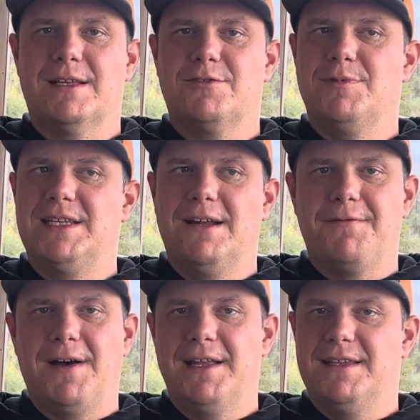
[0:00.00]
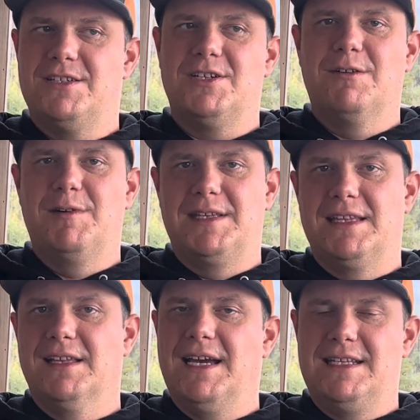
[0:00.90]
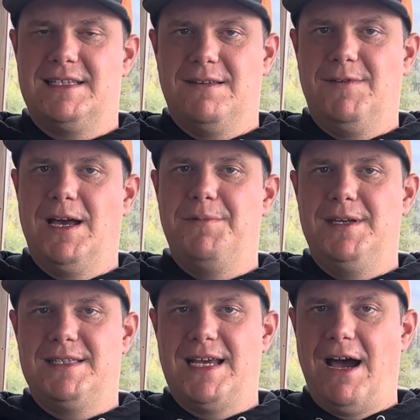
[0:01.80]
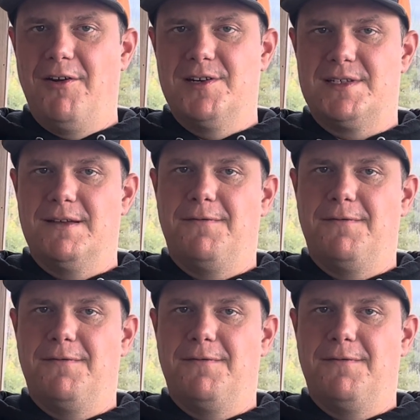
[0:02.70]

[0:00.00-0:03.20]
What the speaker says: That's what we did at Fonda this year. We did the lights, the VIP towers,